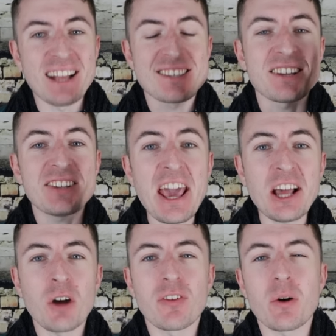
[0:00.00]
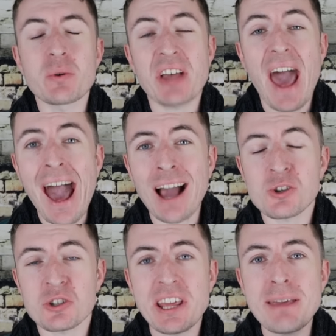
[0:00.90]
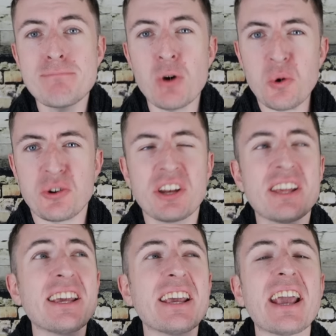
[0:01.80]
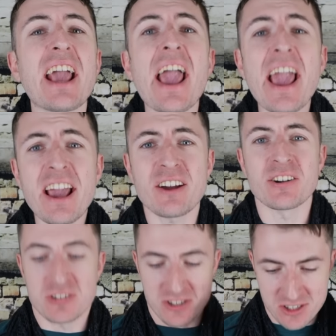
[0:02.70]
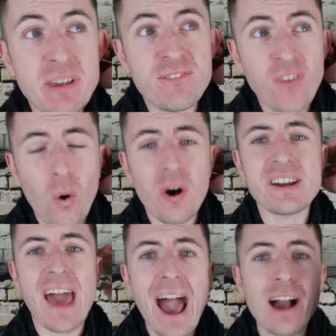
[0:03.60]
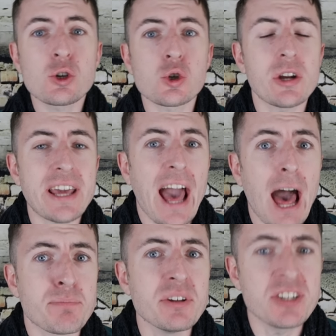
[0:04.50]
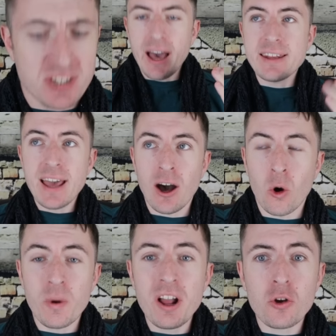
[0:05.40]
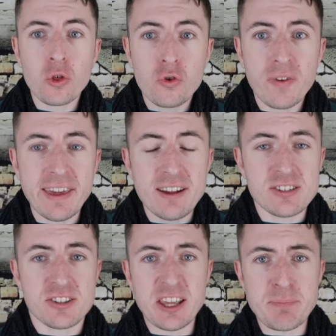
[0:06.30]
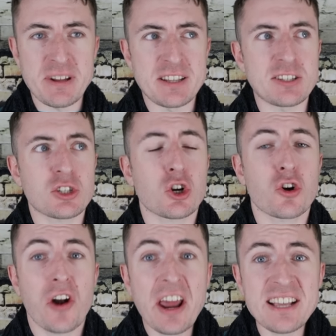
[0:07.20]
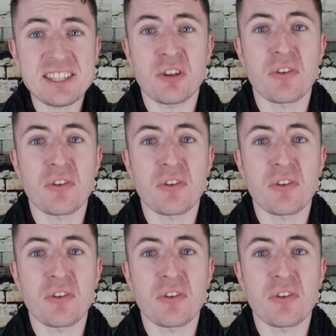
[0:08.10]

lads, the takeover was actually mooted years before it actually happened. And now, we are 3 years deep into this crazy